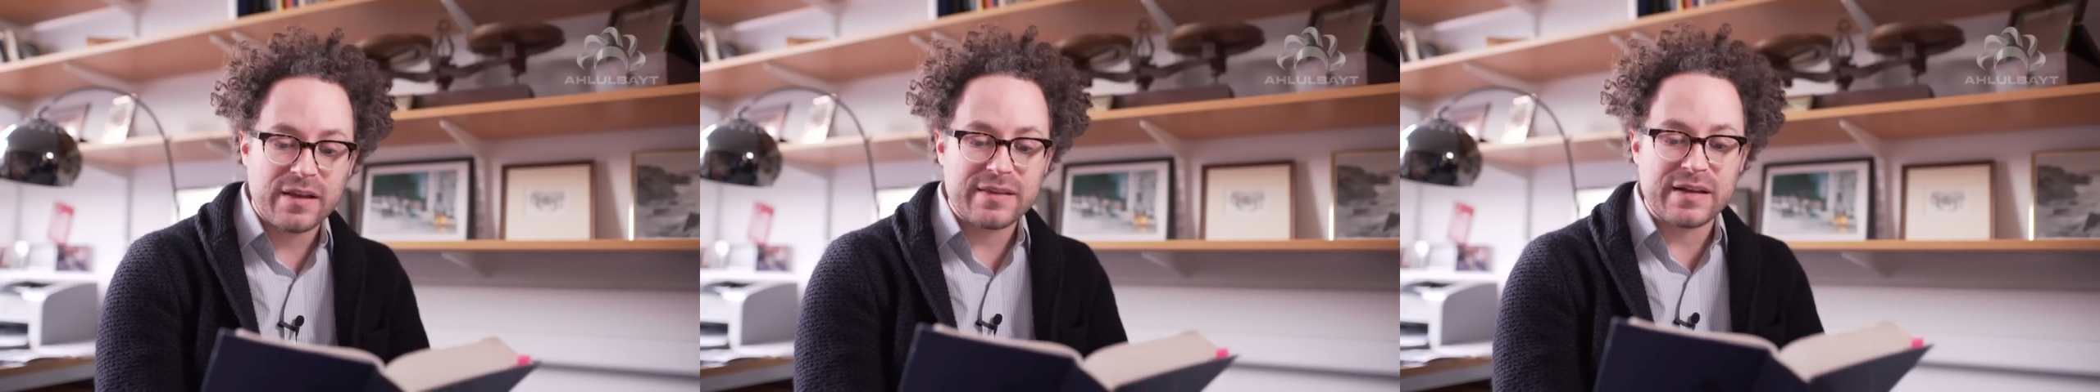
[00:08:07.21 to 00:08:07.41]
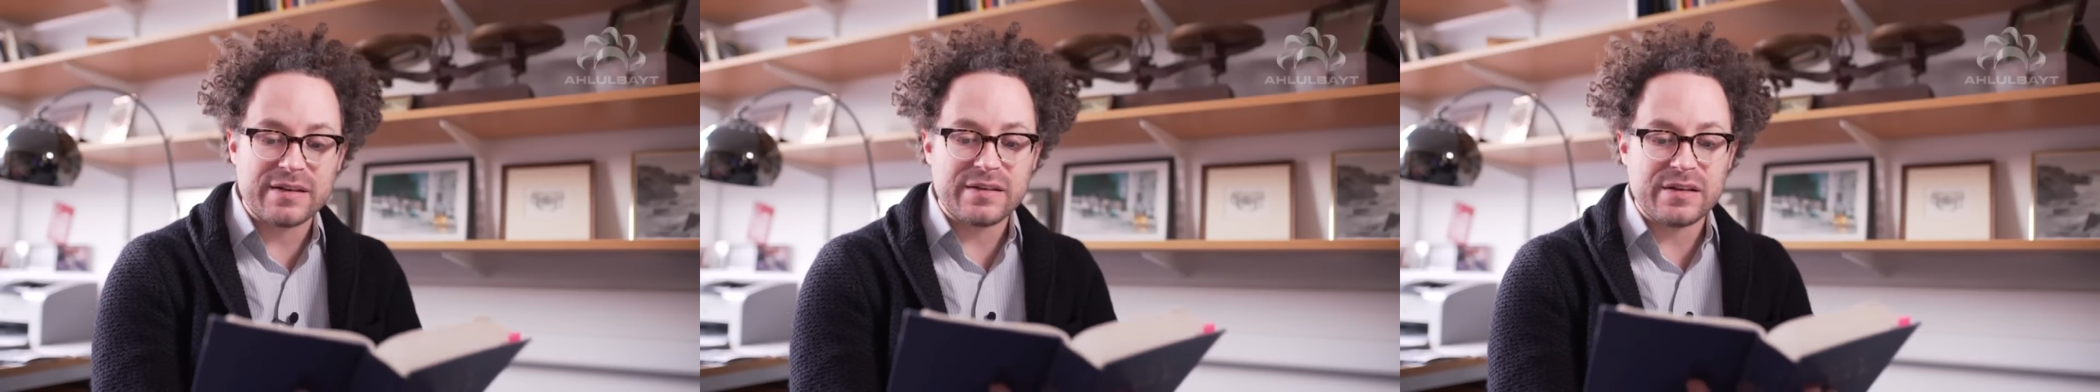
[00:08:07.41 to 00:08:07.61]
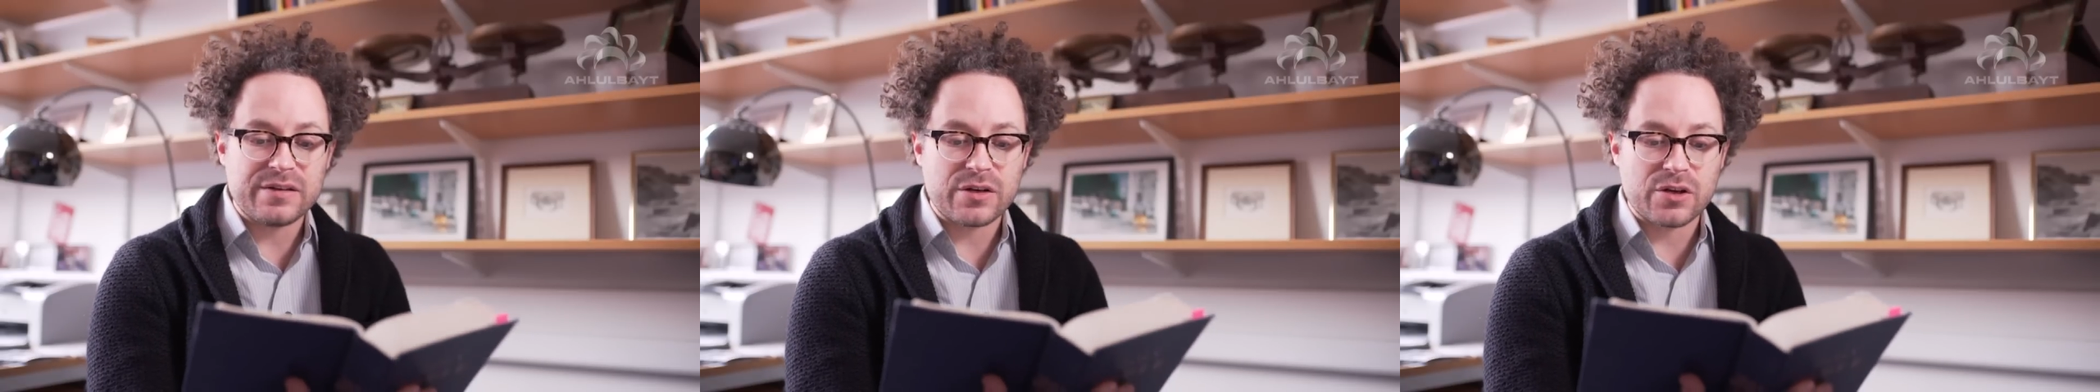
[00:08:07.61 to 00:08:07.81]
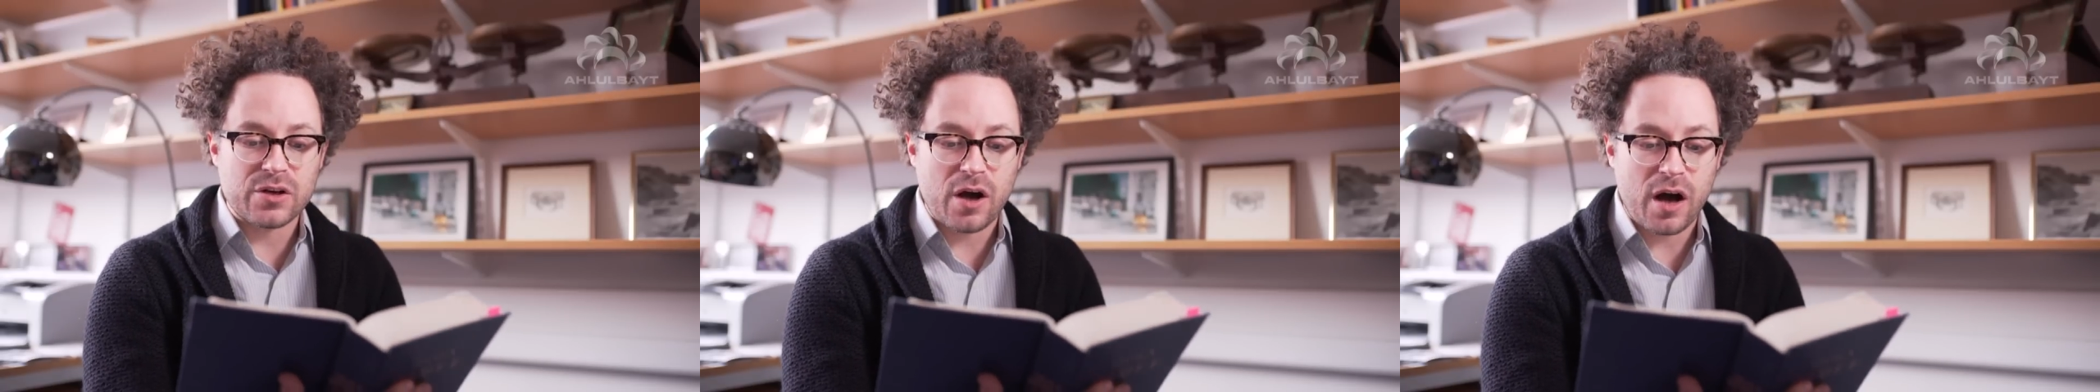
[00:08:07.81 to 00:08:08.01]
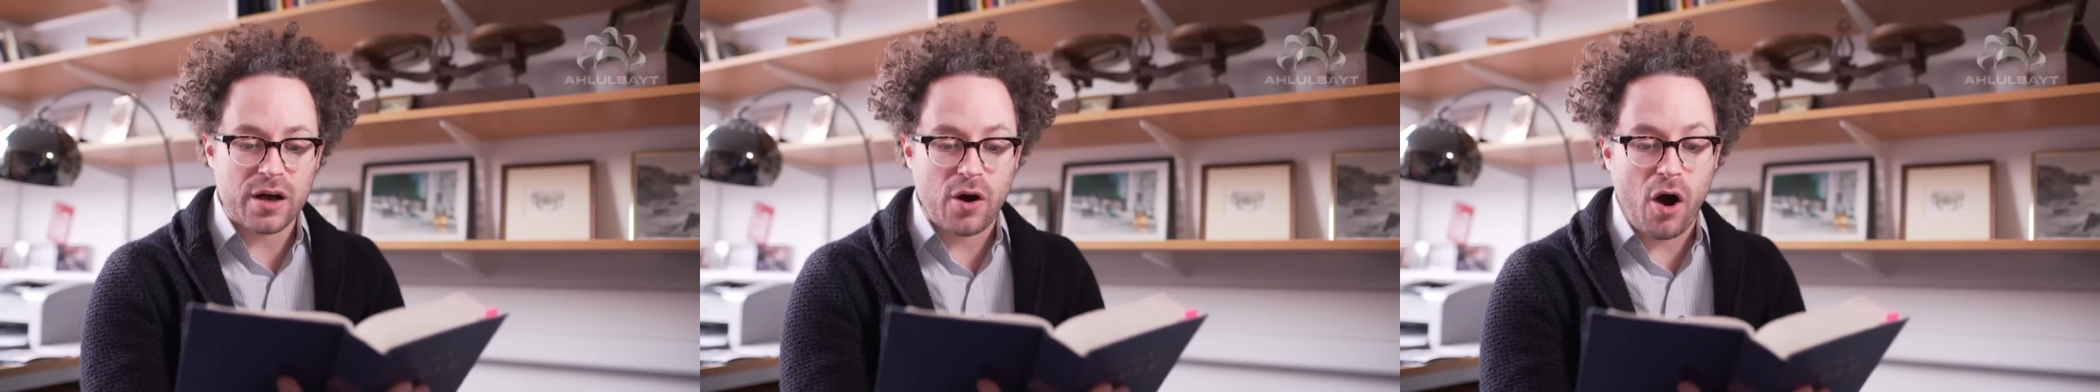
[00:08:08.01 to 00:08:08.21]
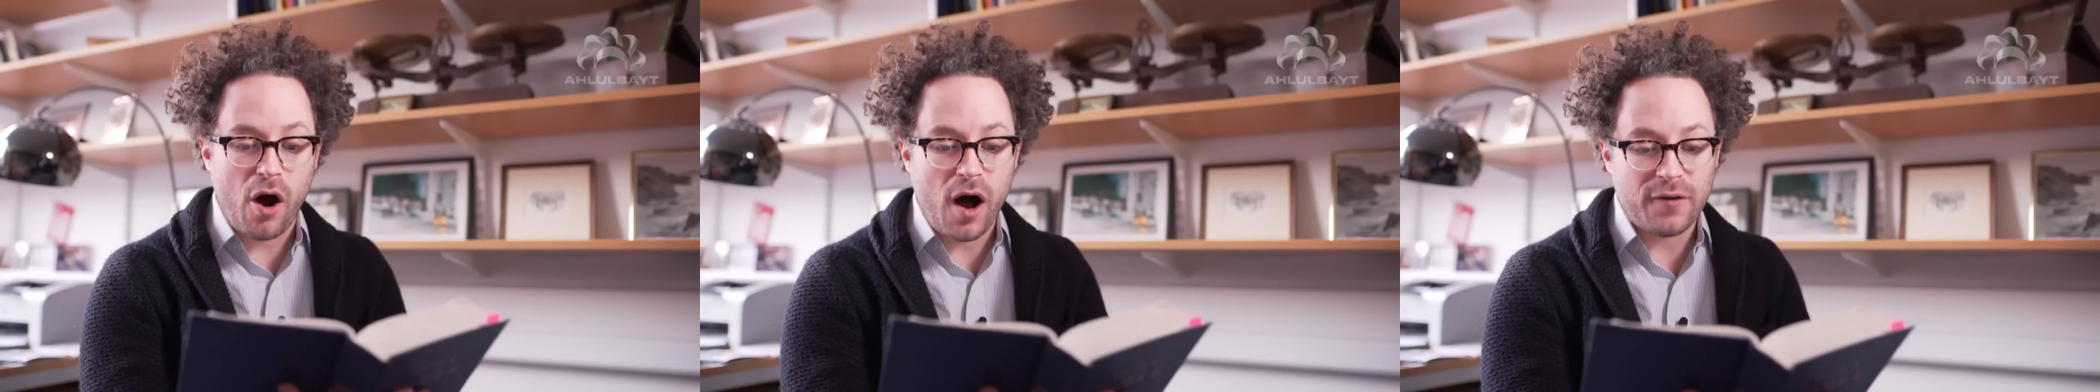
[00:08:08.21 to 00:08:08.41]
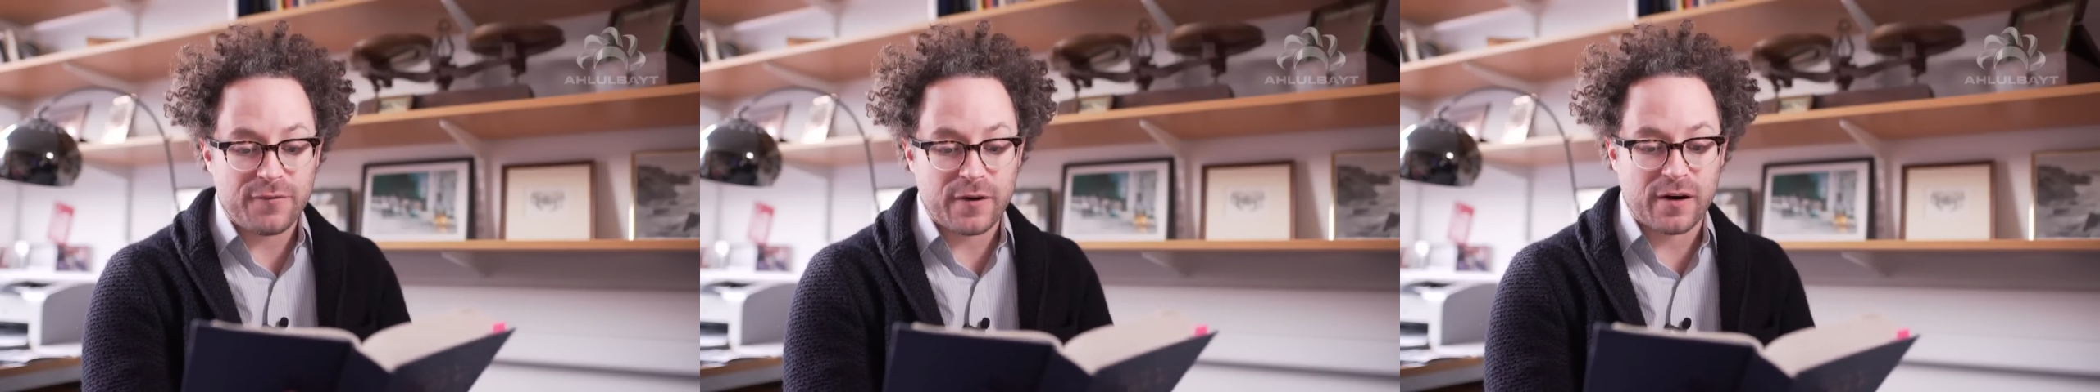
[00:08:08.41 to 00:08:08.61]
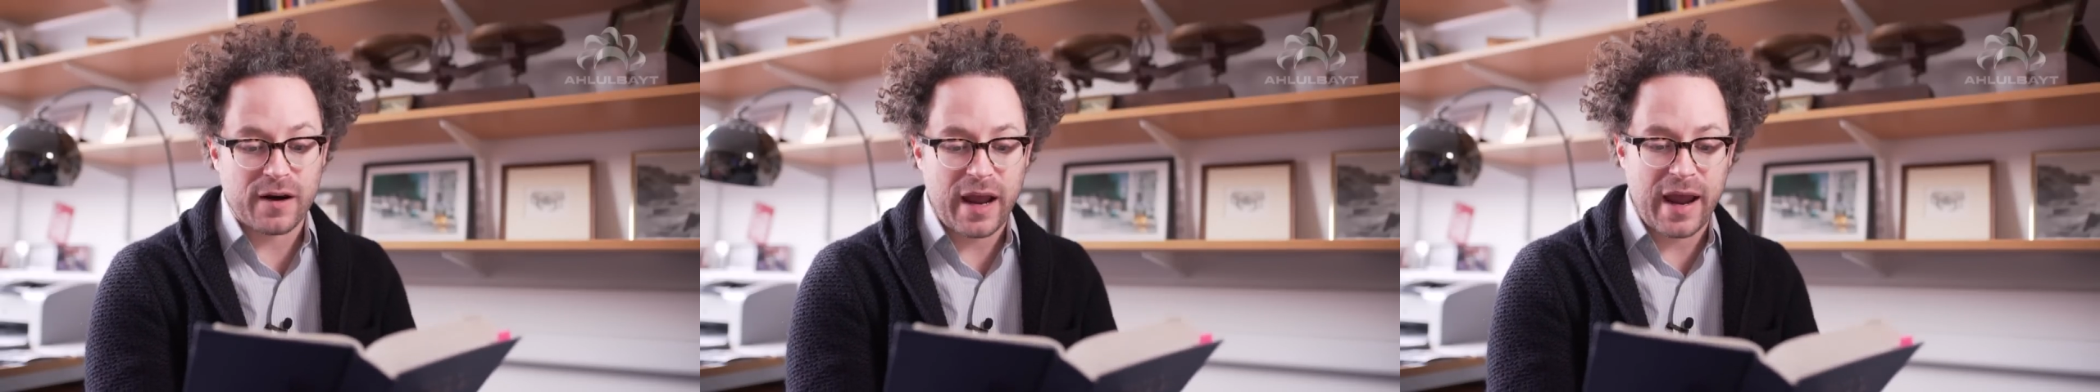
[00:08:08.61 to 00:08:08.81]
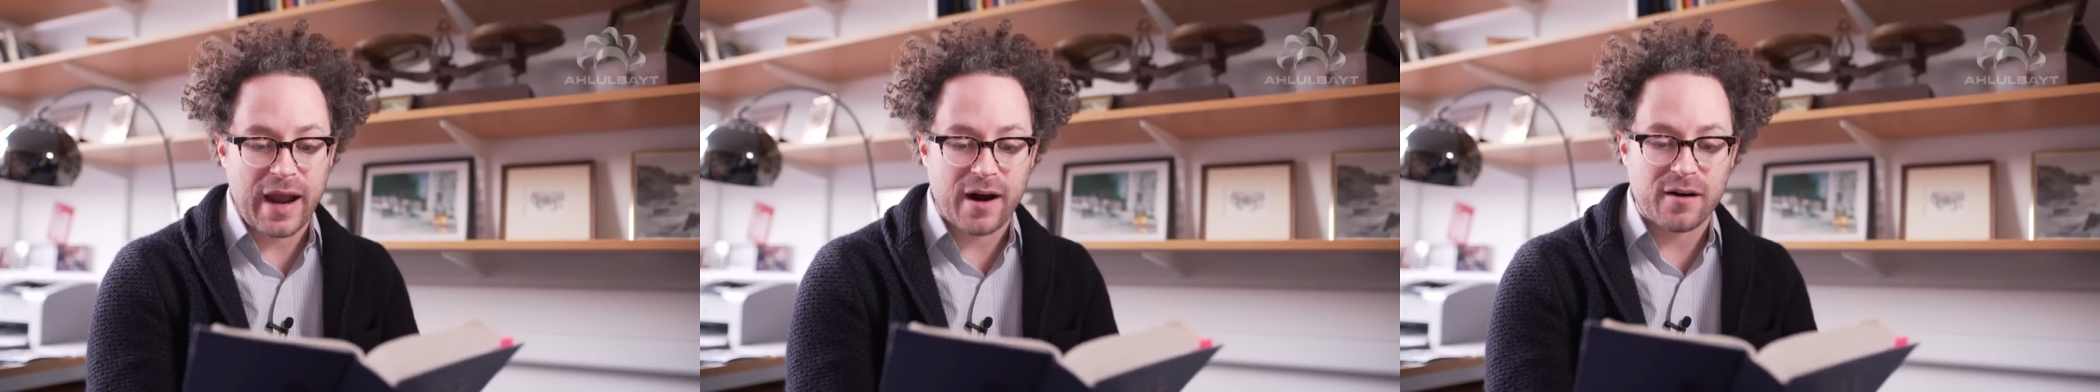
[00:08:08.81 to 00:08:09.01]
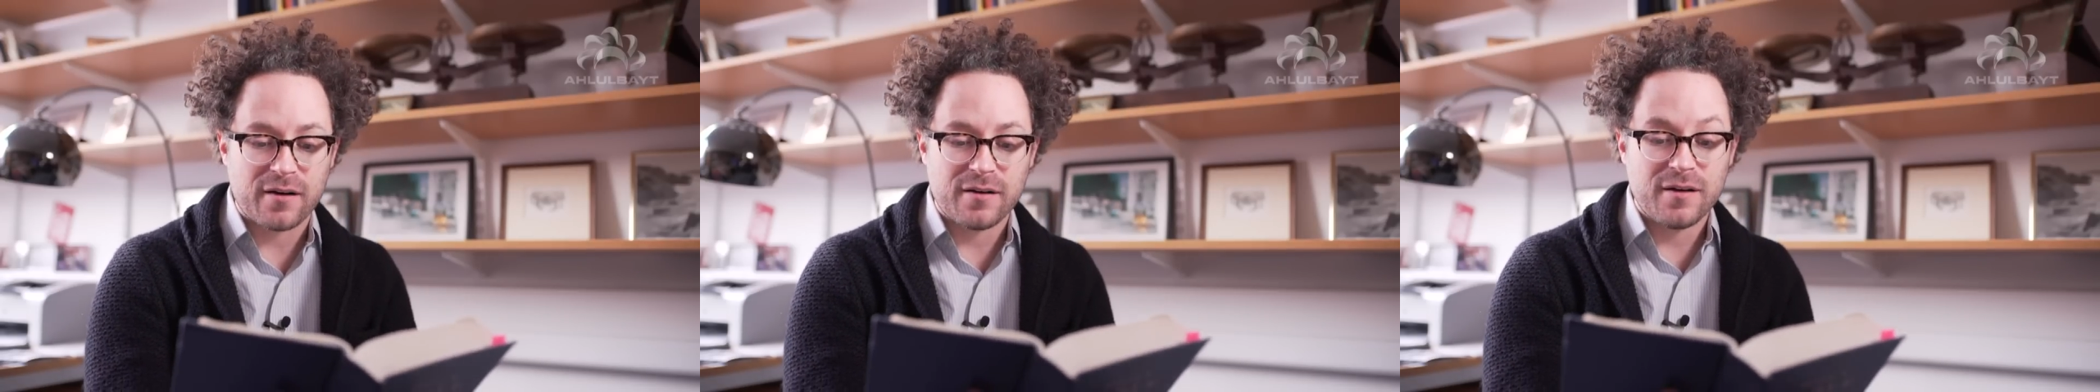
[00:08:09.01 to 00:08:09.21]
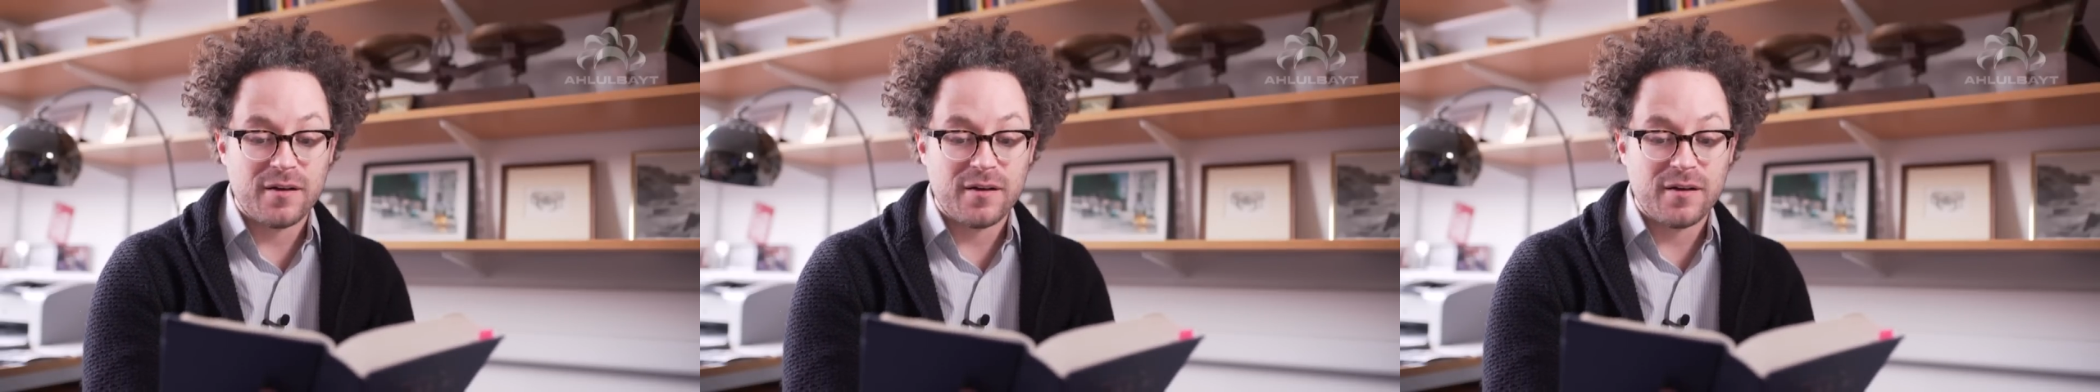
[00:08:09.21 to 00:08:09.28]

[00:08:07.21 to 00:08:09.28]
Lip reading: then she should cut off her hair.